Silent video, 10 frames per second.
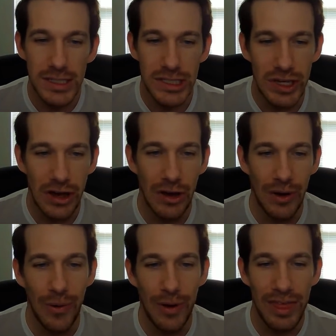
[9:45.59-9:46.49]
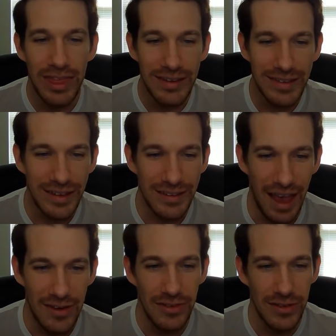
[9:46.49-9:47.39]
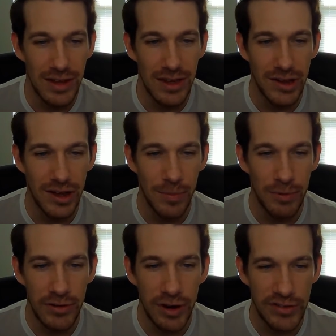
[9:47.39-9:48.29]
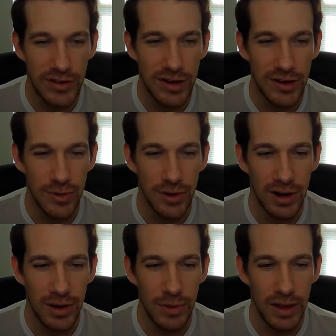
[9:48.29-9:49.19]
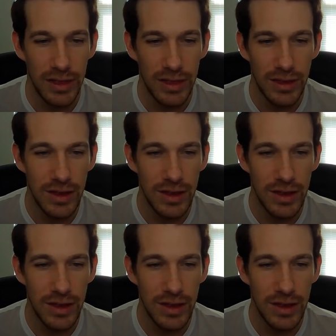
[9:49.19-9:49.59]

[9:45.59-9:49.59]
So this is actually, you know, pre-charge Draconic Aura with,